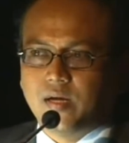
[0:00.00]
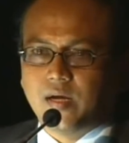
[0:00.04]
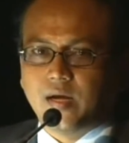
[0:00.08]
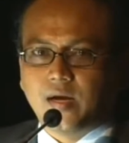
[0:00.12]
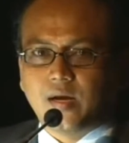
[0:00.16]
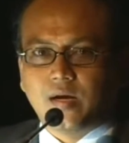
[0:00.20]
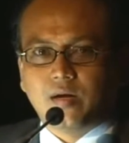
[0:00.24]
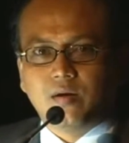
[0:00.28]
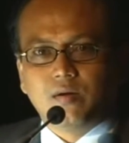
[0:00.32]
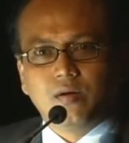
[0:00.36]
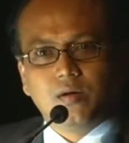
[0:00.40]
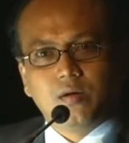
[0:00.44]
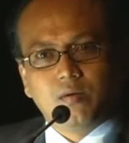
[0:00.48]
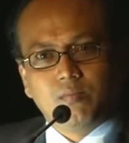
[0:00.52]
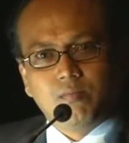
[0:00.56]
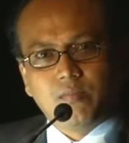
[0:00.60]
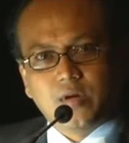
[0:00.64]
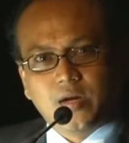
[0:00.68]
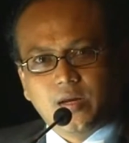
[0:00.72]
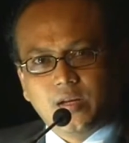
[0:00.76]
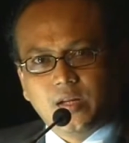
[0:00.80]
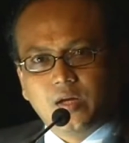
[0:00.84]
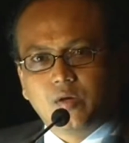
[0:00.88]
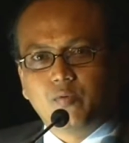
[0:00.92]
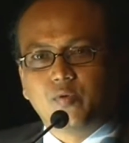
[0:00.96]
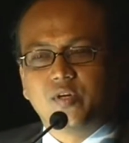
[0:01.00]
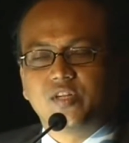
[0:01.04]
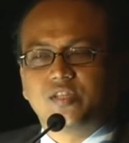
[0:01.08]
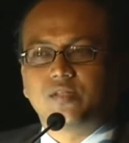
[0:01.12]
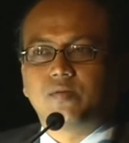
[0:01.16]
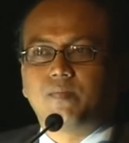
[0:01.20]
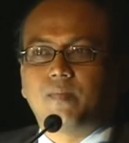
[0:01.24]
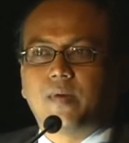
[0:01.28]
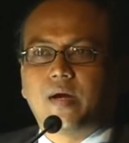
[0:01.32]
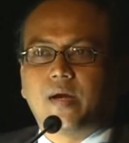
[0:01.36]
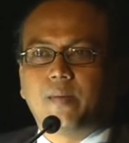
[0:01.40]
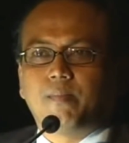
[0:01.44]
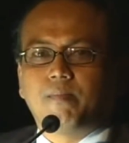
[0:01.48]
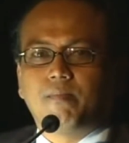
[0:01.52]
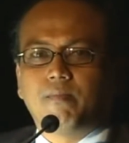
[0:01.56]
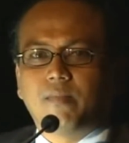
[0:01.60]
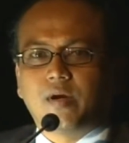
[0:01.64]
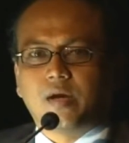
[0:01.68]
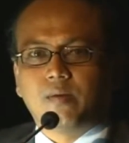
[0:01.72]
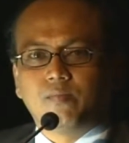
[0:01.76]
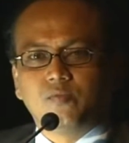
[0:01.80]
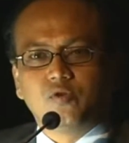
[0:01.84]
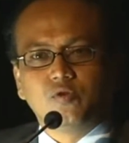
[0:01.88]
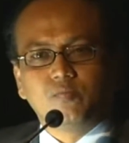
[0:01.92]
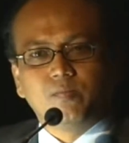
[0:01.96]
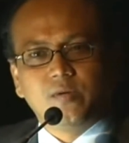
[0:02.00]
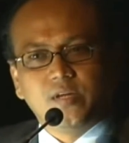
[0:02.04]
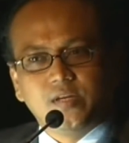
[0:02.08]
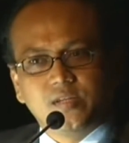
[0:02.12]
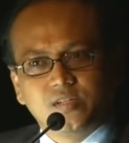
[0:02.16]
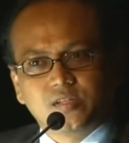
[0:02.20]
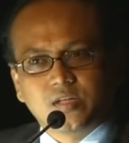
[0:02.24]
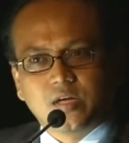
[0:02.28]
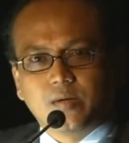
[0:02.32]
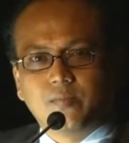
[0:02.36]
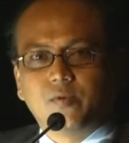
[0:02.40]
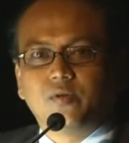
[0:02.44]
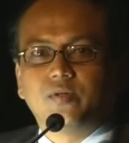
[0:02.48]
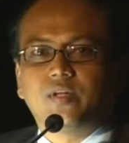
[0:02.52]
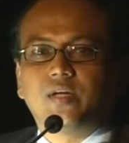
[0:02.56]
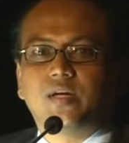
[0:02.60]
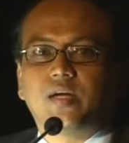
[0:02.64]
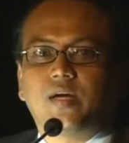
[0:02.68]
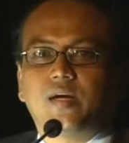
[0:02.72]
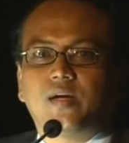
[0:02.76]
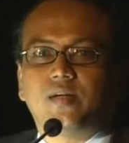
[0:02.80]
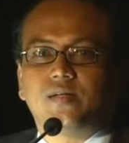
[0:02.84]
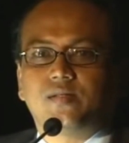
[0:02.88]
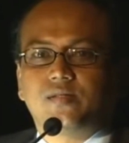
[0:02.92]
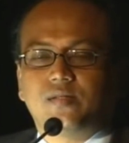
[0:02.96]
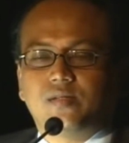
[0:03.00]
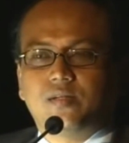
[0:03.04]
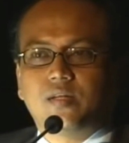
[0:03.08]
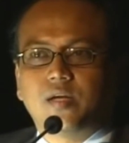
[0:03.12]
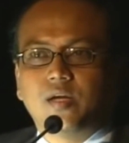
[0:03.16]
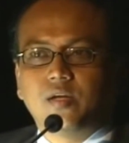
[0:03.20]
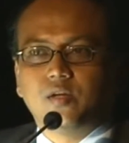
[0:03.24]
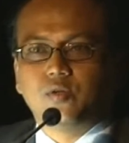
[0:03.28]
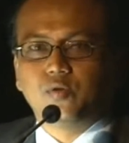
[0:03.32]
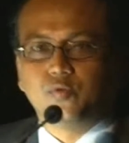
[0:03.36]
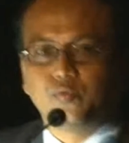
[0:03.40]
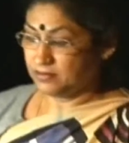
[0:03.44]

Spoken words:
and may I request my ma'am to please come on the dais. Thank